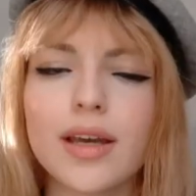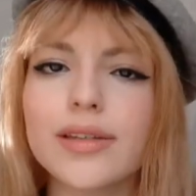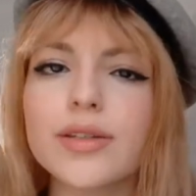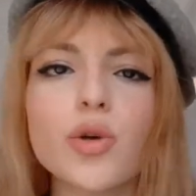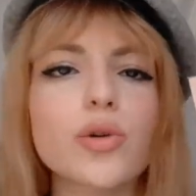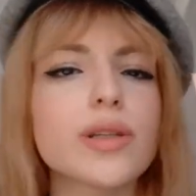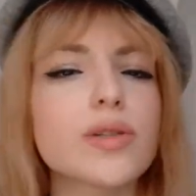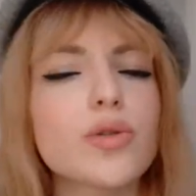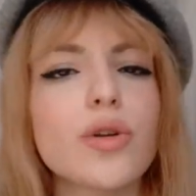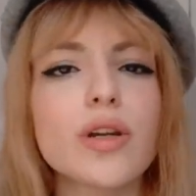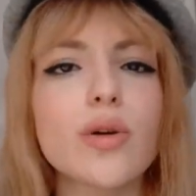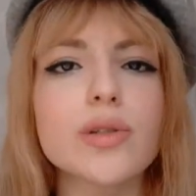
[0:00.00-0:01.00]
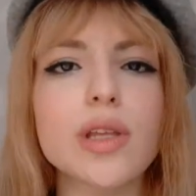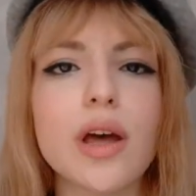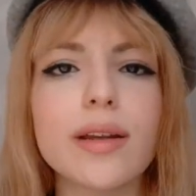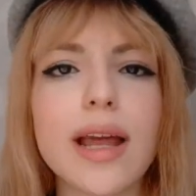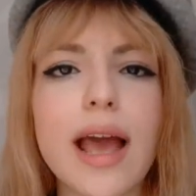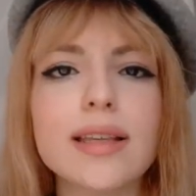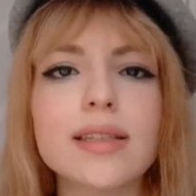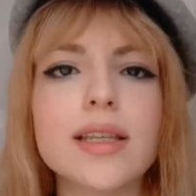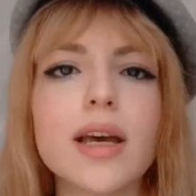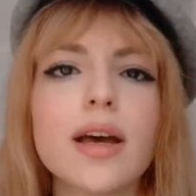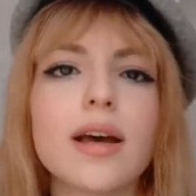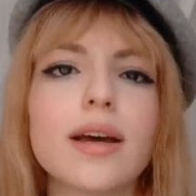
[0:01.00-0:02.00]
So the story goes on as
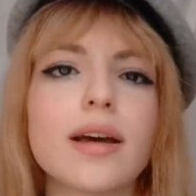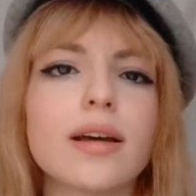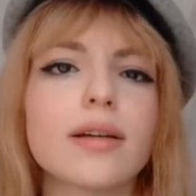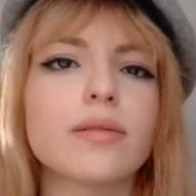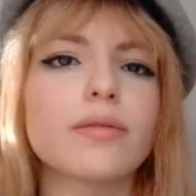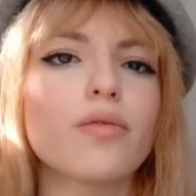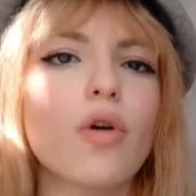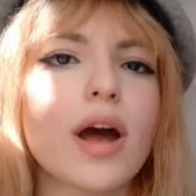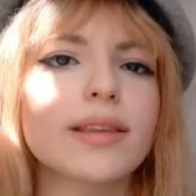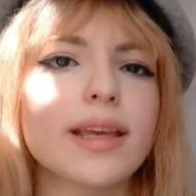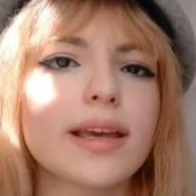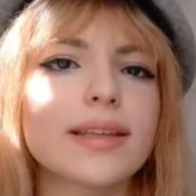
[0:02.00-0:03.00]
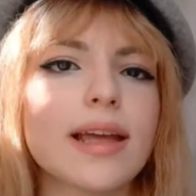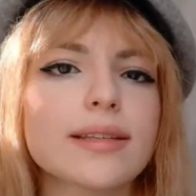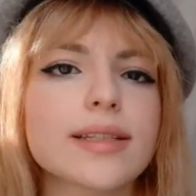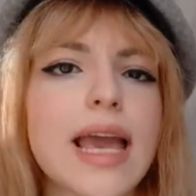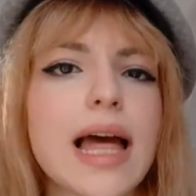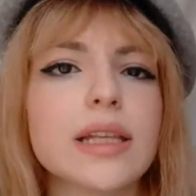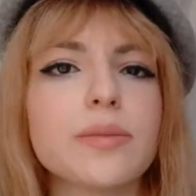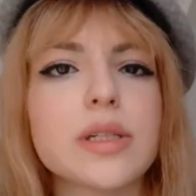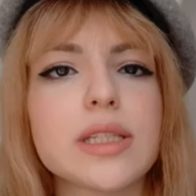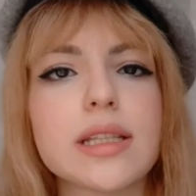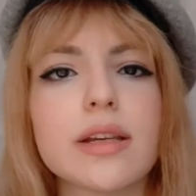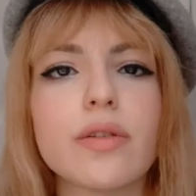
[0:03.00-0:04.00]
one day that Galip
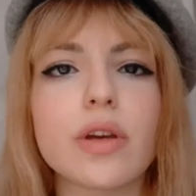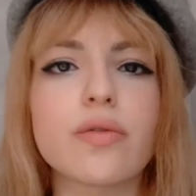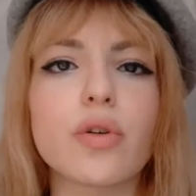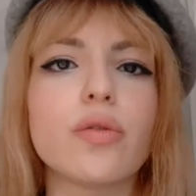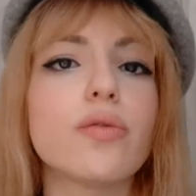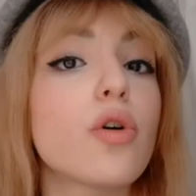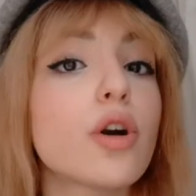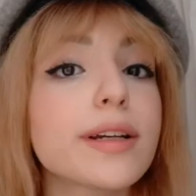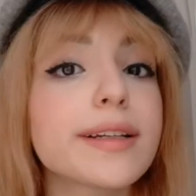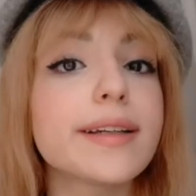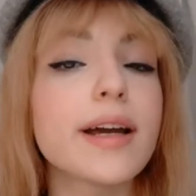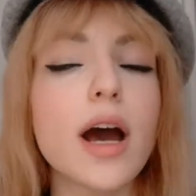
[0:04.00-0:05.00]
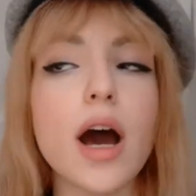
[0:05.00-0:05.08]
is leaving for work,